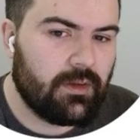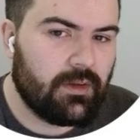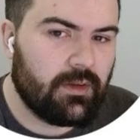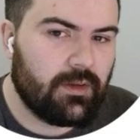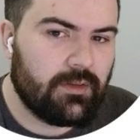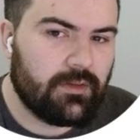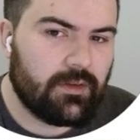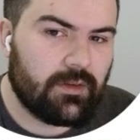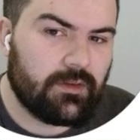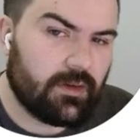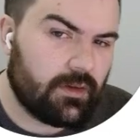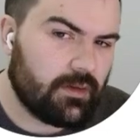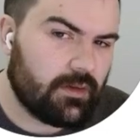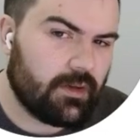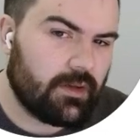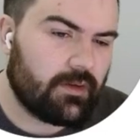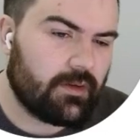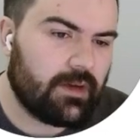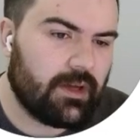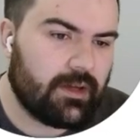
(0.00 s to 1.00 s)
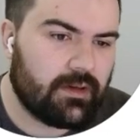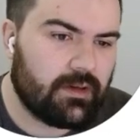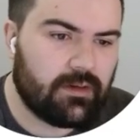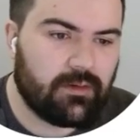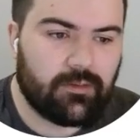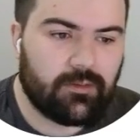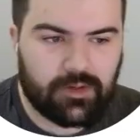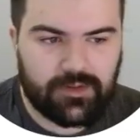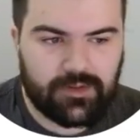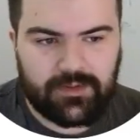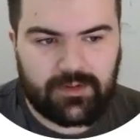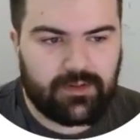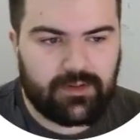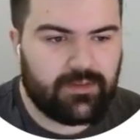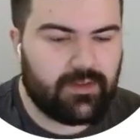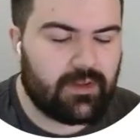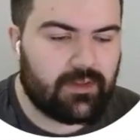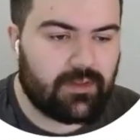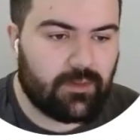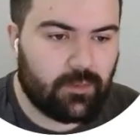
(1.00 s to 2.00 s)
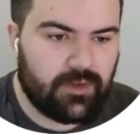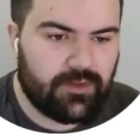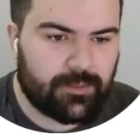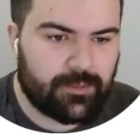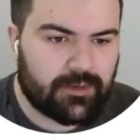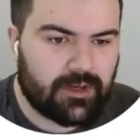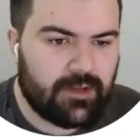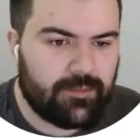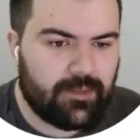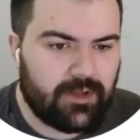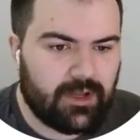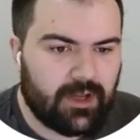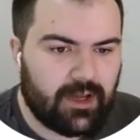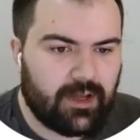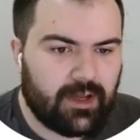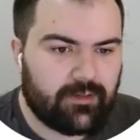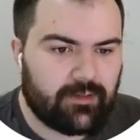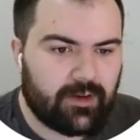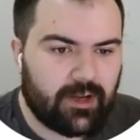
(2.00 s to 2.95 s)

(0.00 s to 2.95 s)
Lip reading: So I started looking around, and of course there's like the Whisper API, right?